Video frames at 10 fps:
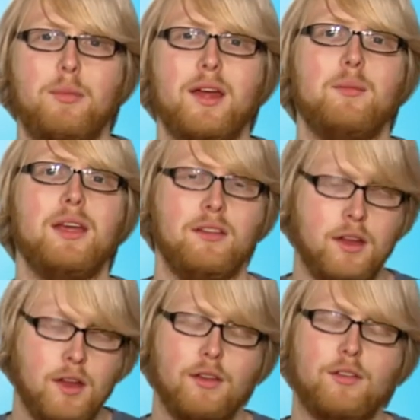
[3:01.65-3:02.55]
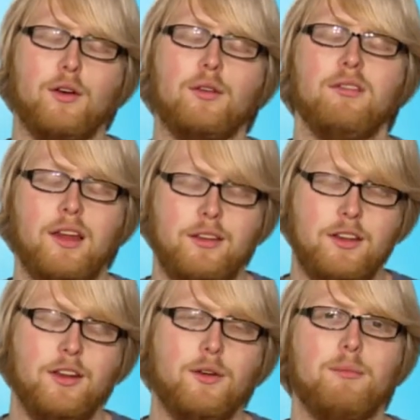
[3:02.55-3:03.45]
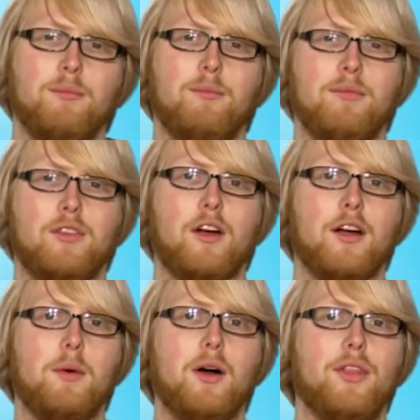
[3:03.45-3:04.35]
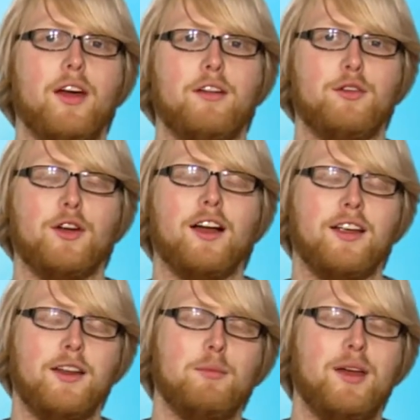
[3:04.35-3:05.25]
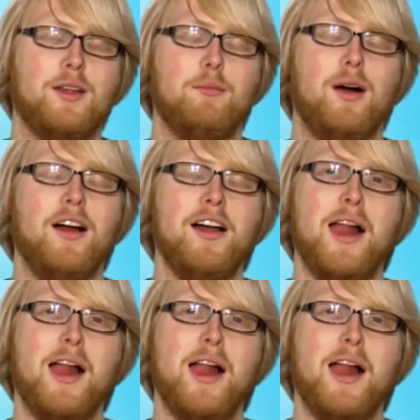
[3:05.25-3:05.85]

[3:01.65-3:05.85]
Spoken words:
pay me. So, you know, sorry about that if you're not getting paid. But